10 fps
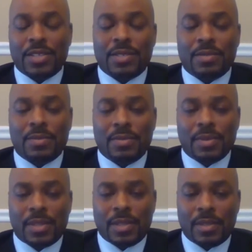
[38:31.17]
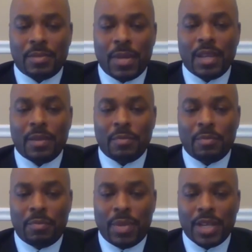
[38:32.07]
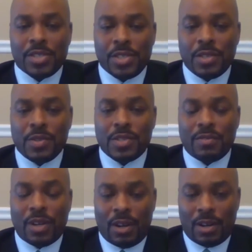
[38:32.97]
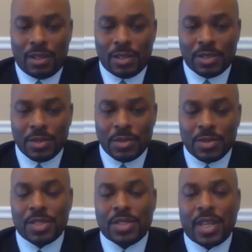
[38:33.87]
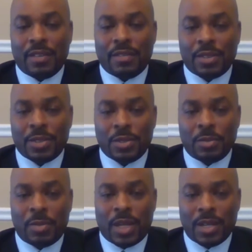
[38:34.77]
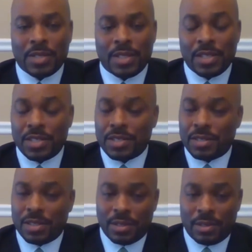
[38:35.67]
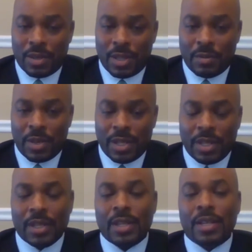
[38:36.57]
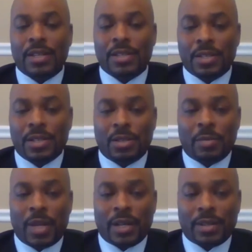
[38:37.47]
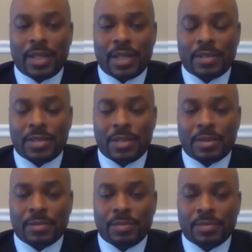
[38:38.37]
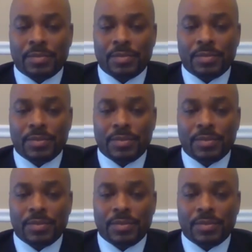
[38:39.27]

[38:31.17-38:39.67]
You just make best use of all the tools that you have in the toolbox, and that's just another great way to go about that. So